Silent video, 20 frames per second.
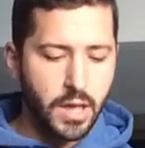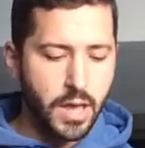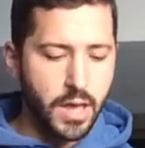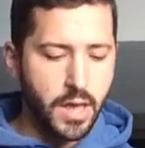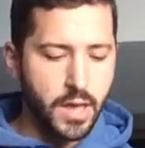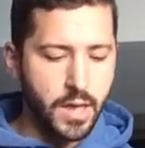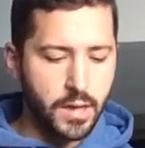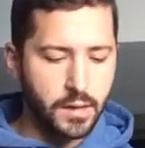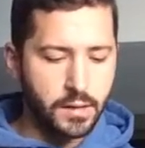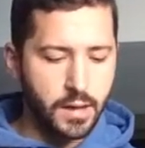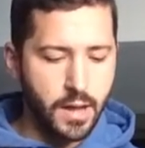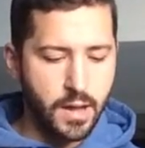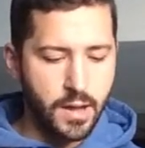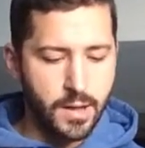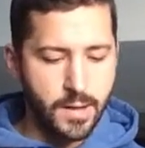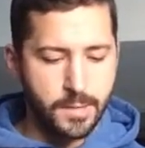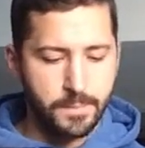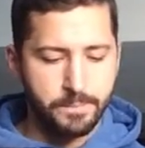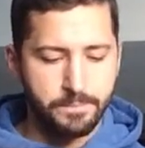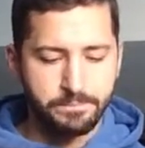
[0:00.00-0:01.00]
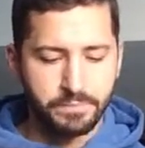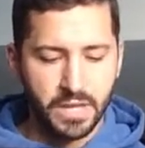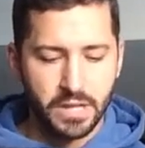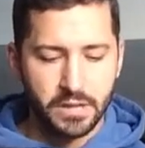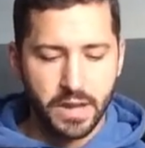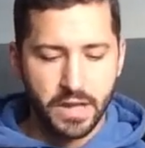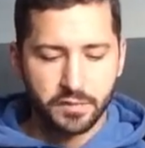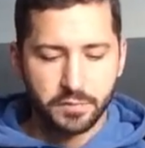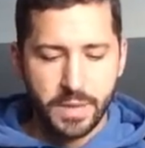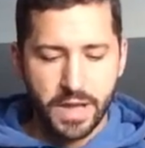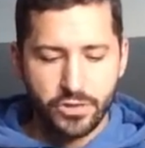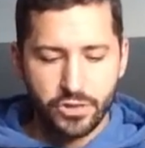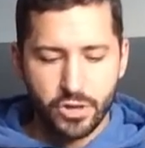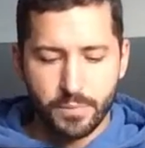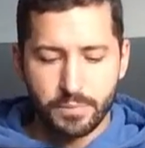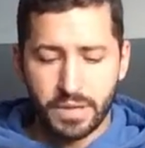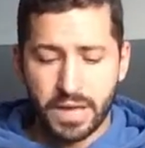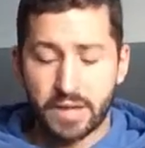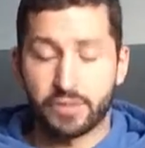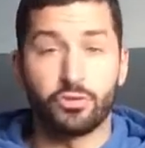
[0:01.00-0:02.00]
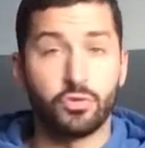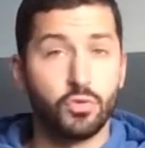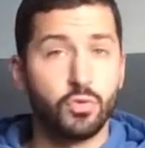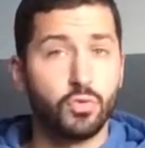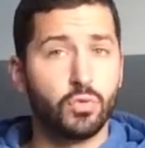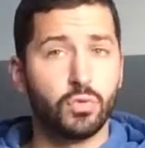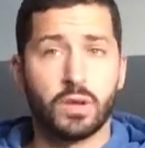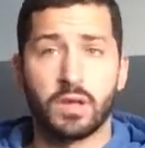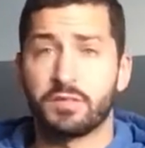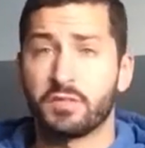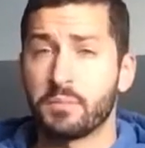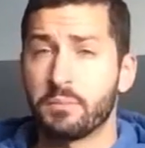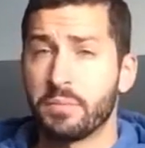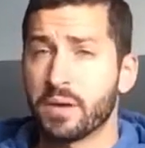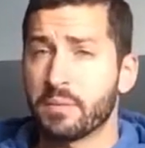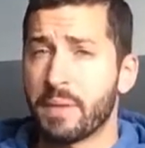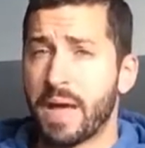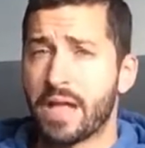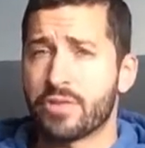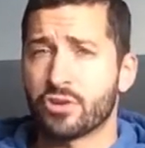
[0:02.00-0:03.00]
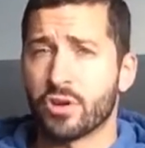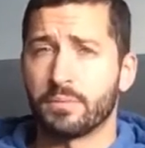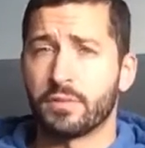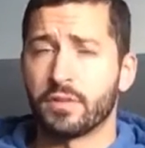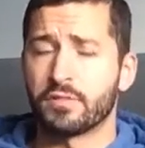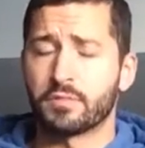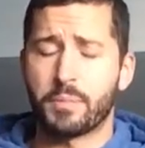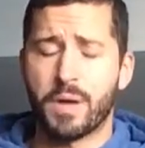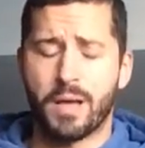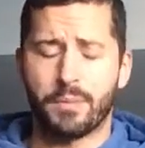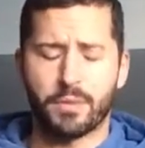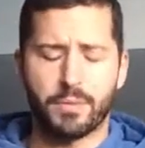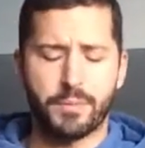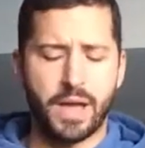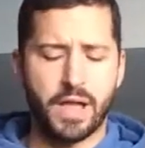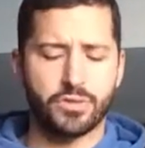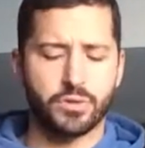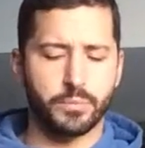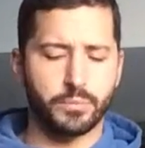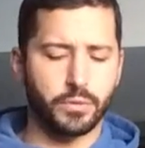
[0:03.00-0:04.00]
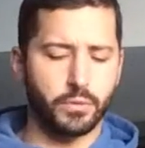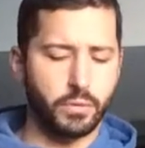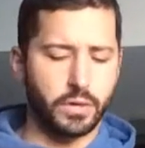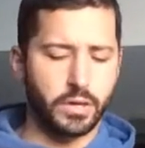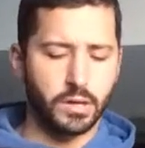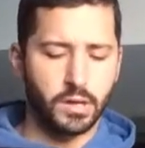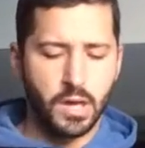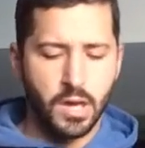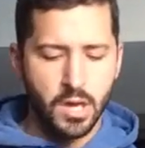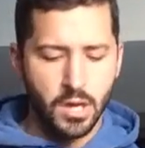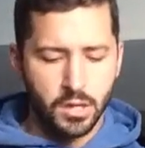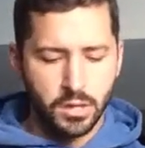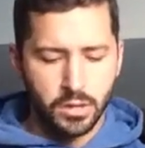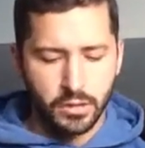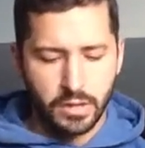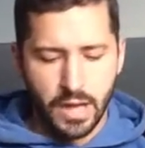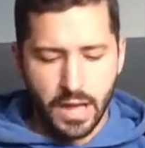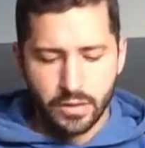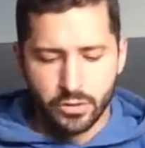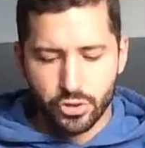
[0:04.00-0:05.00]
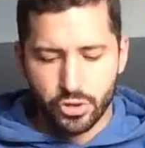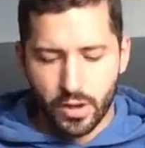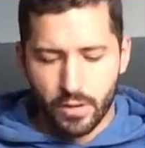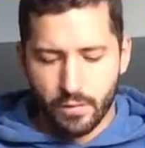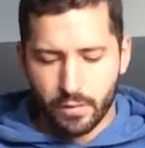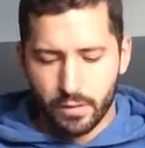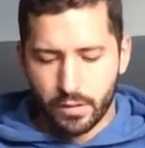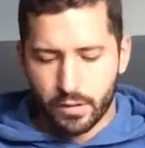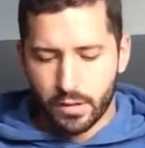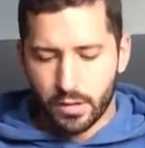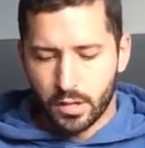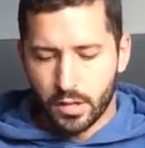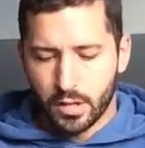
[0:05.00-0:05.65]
And next matchup, you got 2. It's a big matchup. This is probably matchup of the week. You got Joe